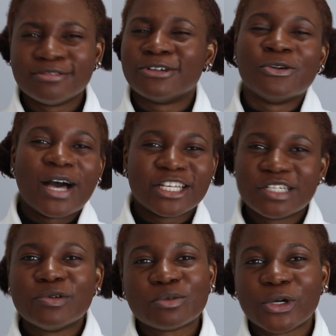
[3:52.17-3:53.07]
Well, no,
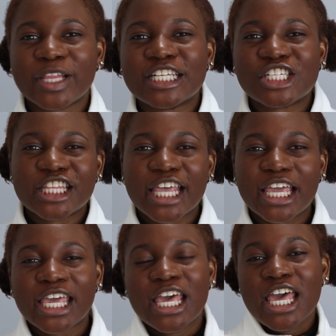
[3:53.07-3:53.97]
actually, it was more like
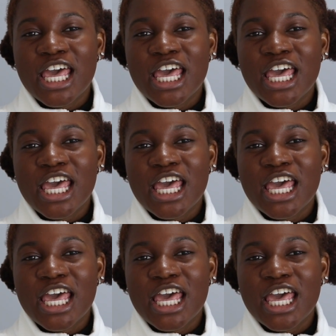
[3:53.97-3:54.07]
Jin-taek